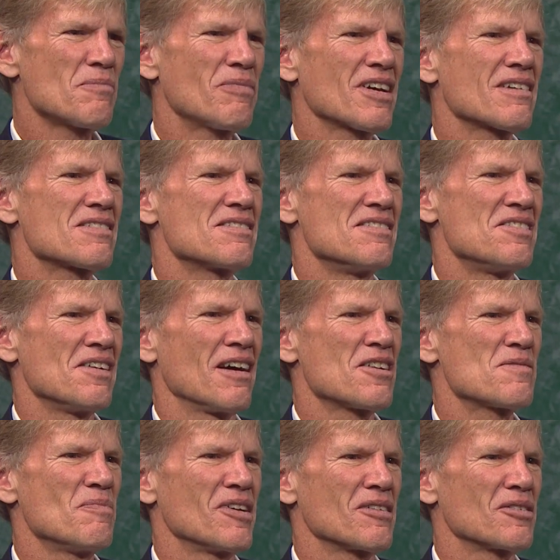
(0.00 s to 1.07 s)
the biggest
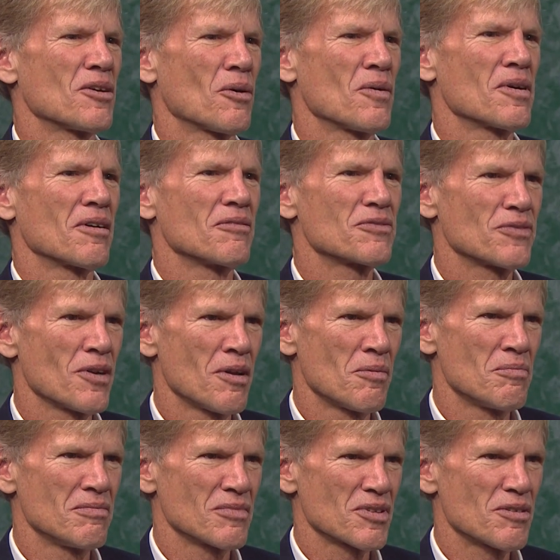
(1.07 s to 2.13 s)
adjustment going
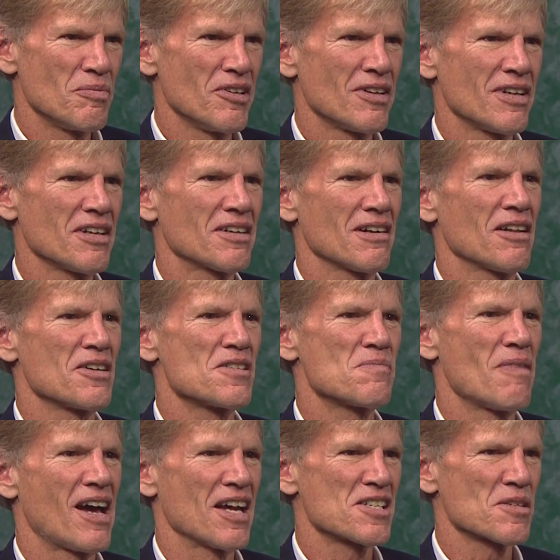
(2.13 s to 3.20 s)
from community college
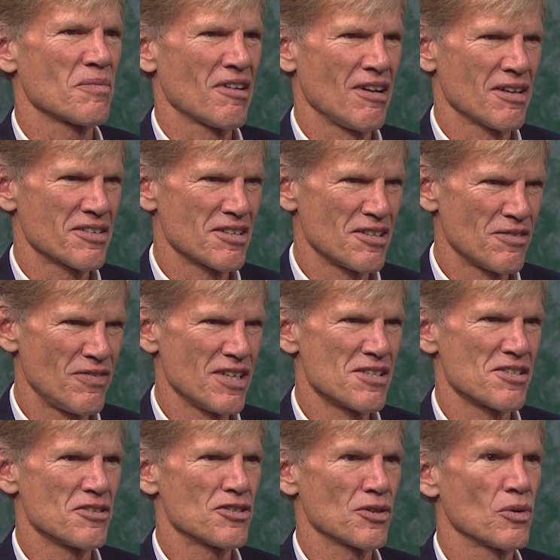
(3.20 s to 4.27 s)
basketball to
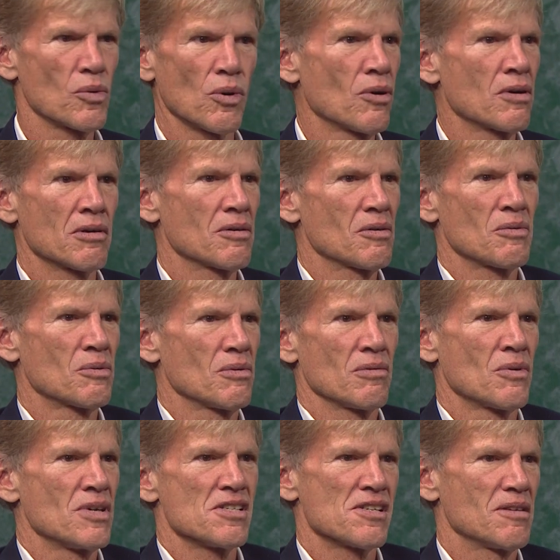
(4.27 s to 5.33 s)
Division II, or
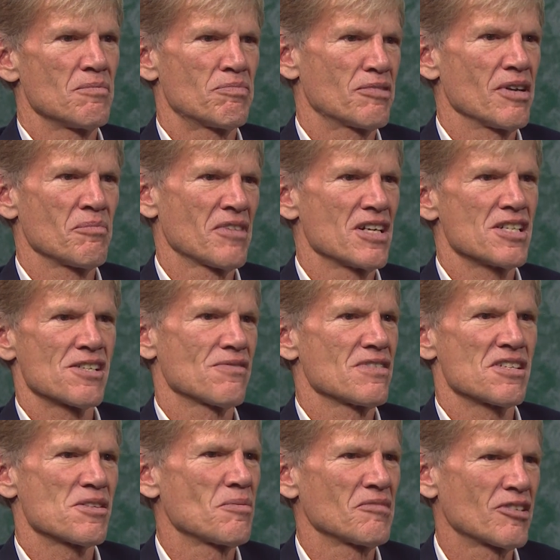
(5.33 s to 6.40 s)
was it pretty much of a
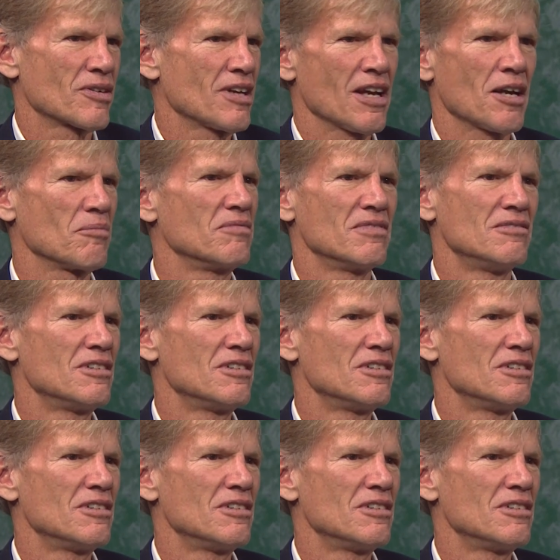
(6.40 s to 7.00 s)
similar game?